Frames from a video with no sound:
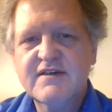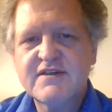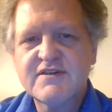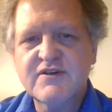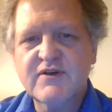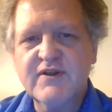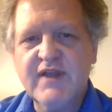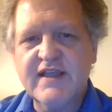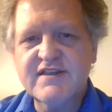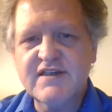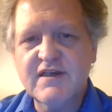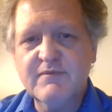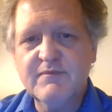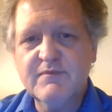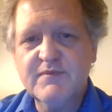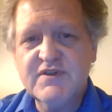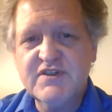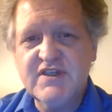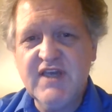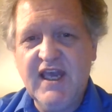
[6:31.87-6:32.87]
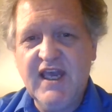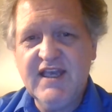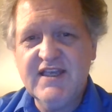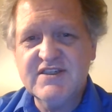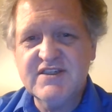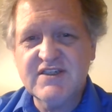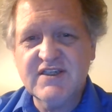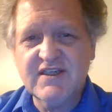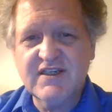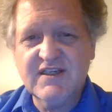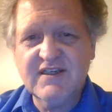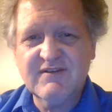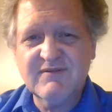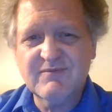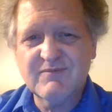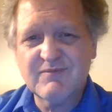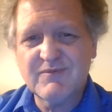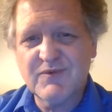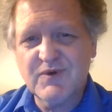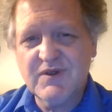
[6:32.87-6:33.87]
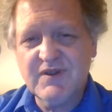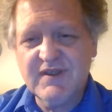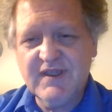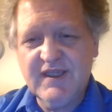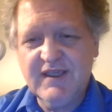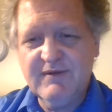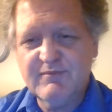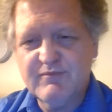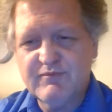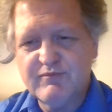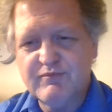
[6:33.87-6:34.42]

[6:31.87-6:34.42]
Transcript: So it ends up changing really